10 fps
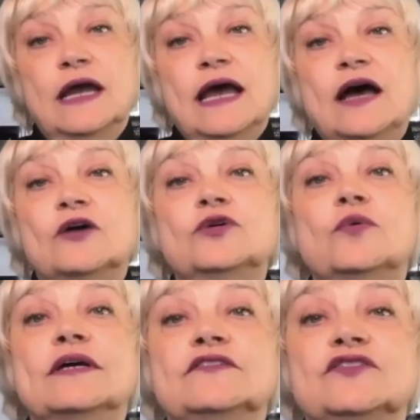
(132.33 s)
How do
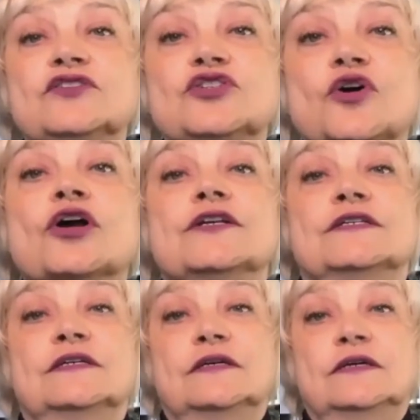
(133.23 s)
I start
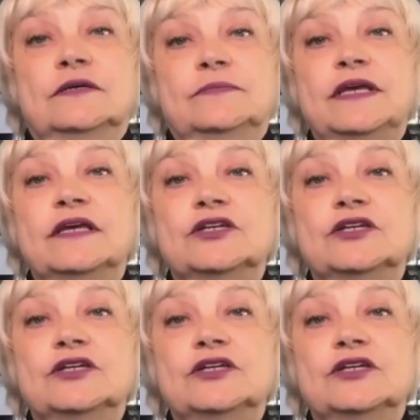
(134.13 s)
making